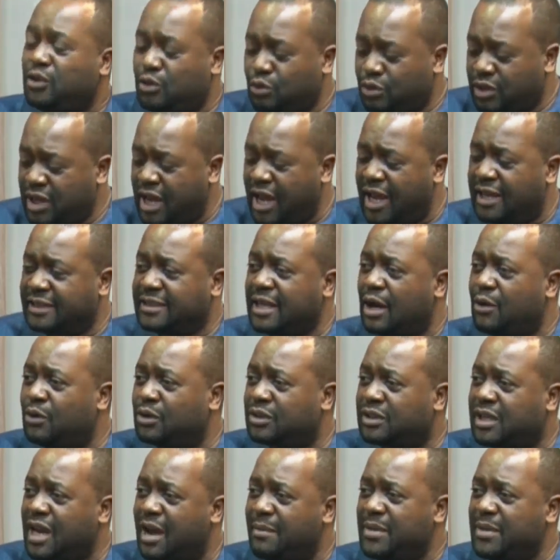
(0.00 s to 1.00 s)
Today, as I
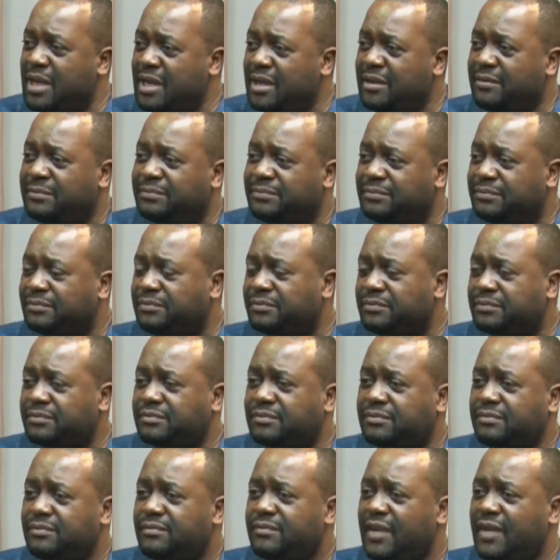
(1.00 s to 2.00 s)
was coming,
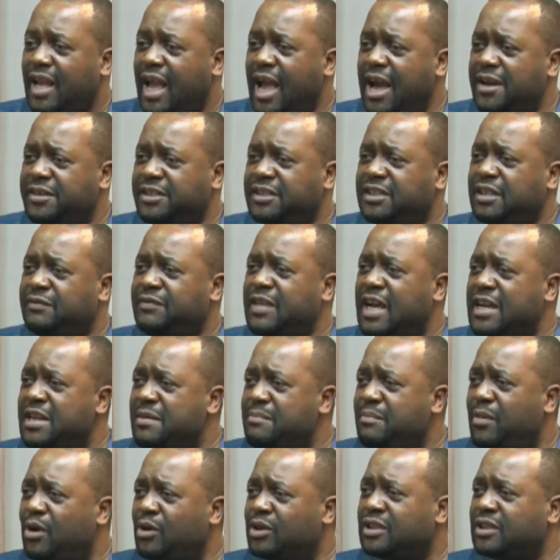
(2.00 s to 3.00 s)
I received an
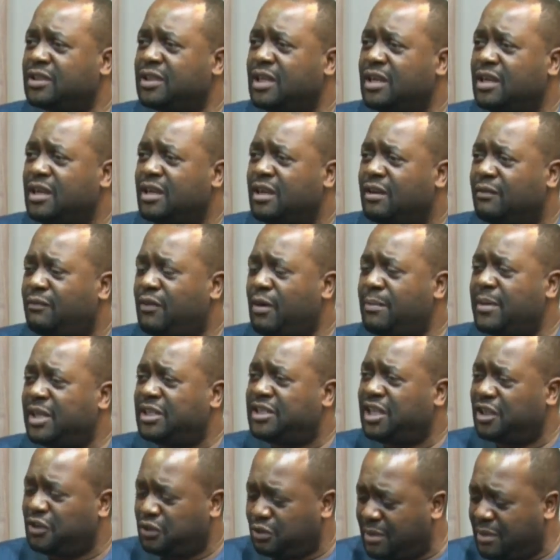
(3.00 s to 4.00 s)
inbox from
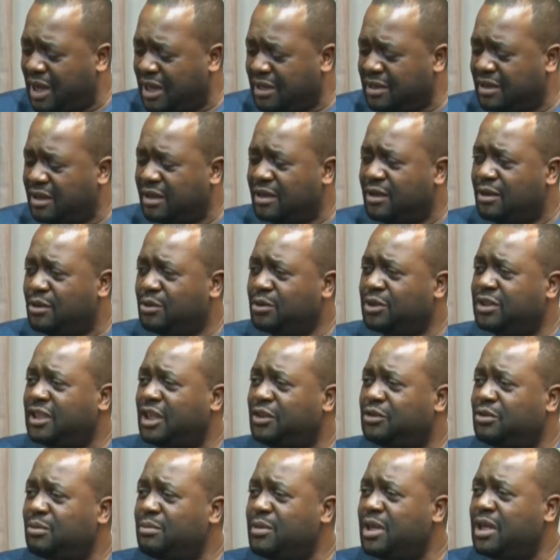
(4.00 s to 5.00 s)
a gentleman who
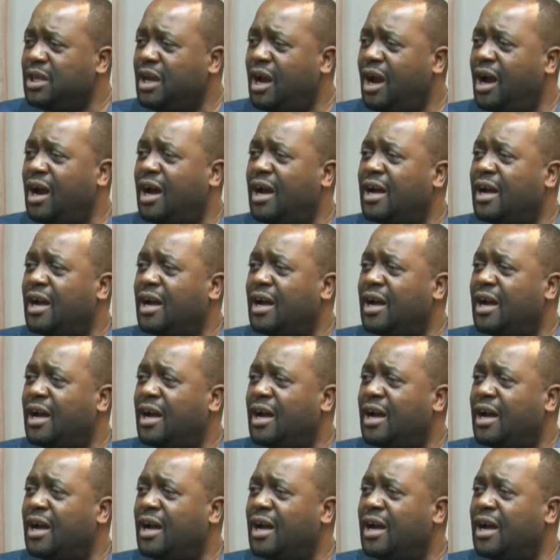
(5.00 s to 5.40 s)
said to me,